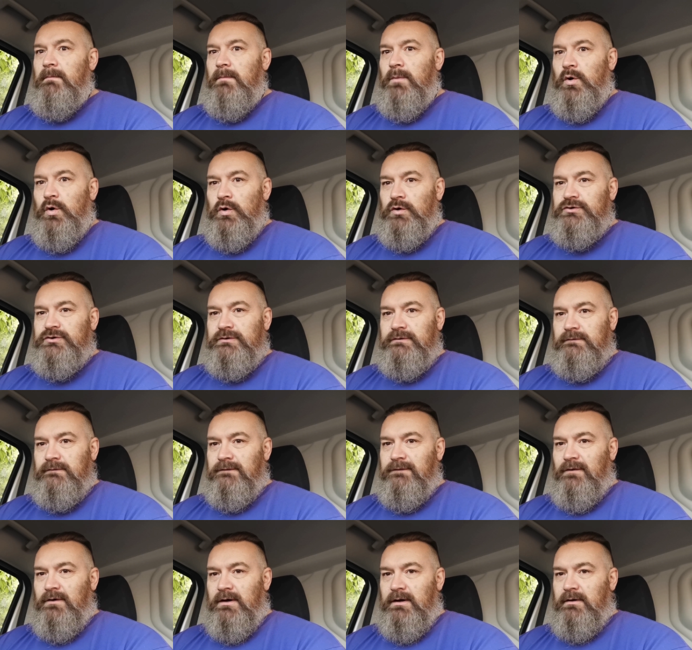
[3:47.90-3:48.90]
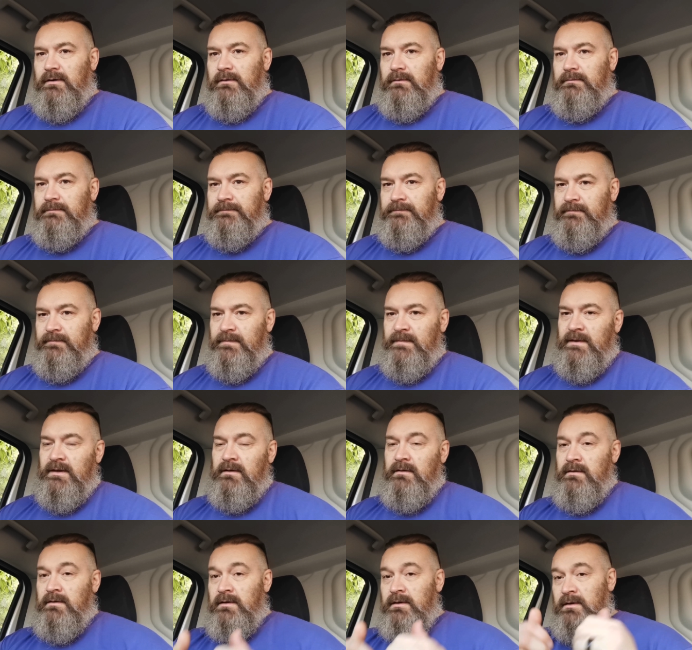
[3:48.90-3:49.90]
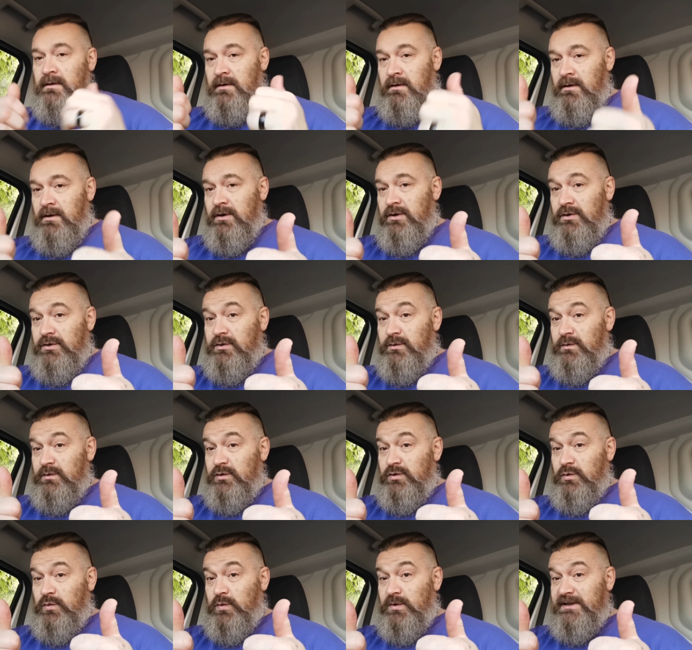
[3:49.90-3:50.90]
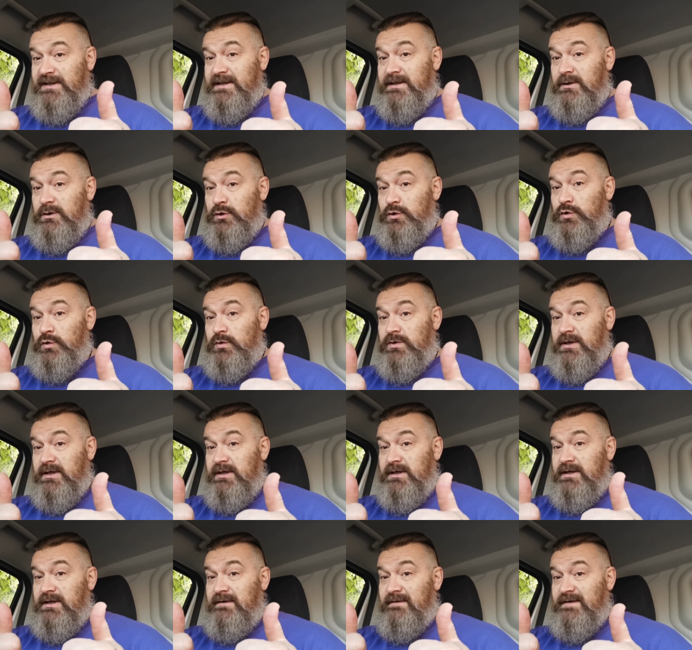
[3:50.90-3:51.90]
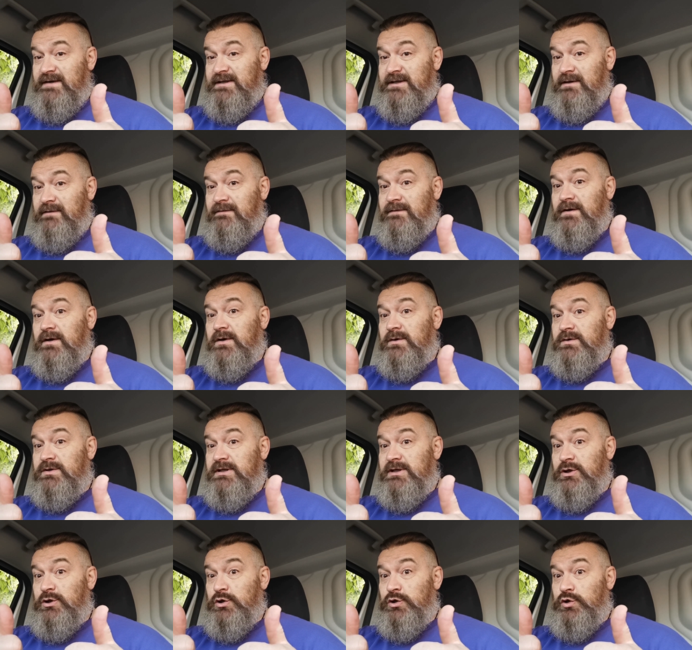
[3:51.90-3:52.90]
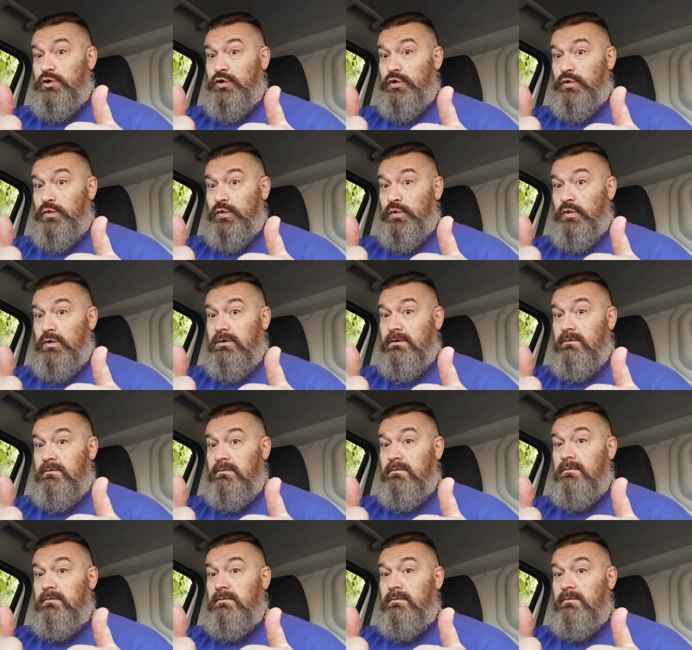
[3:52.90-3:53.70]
more to follow. Short and sweet, do take care of yourself. I'll see you soon.